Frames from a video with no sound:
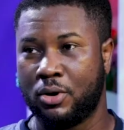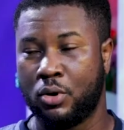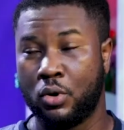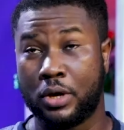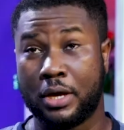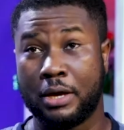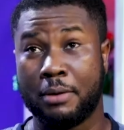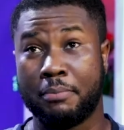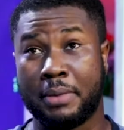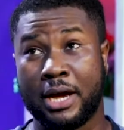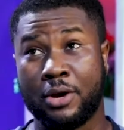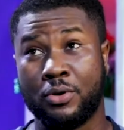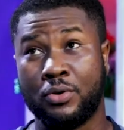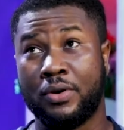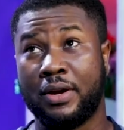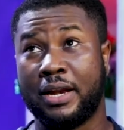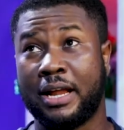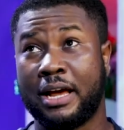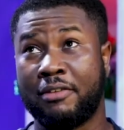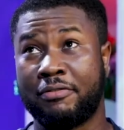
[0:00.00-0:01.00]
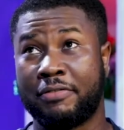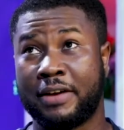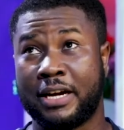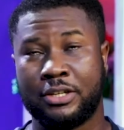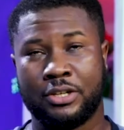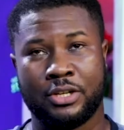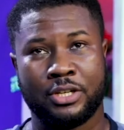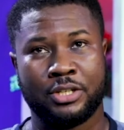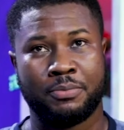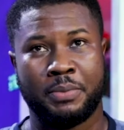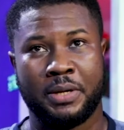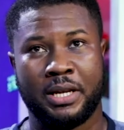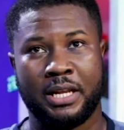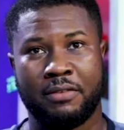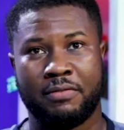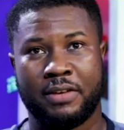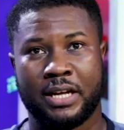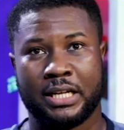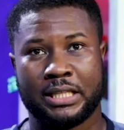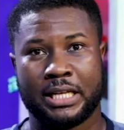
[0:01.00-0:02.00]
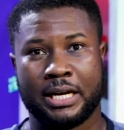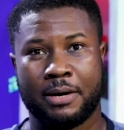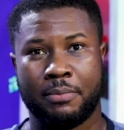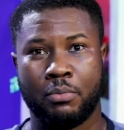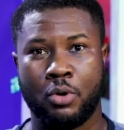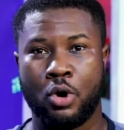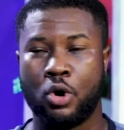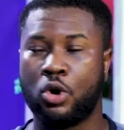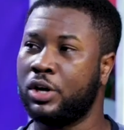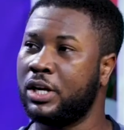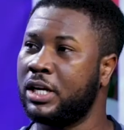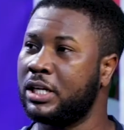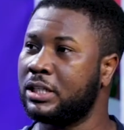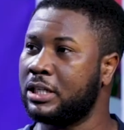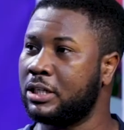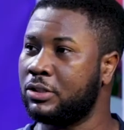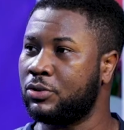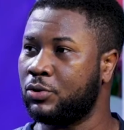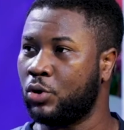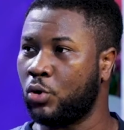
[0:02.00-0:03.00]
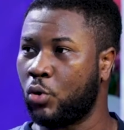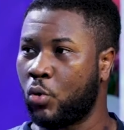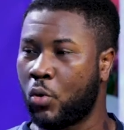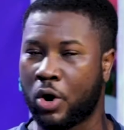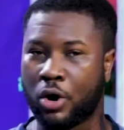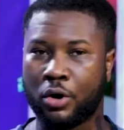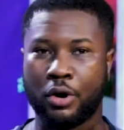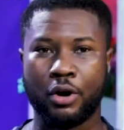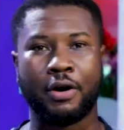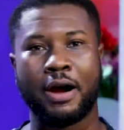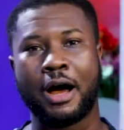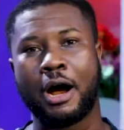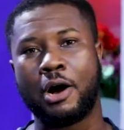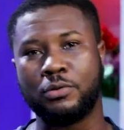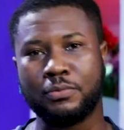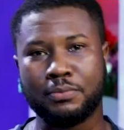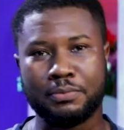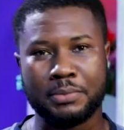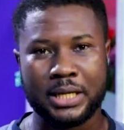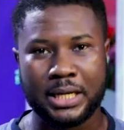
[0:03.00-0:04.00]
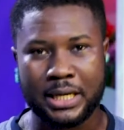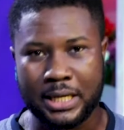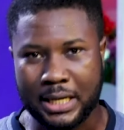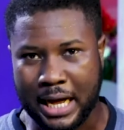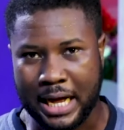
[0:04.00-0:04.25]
Okay, my own life. I just believe that I'm more connected to the world around me.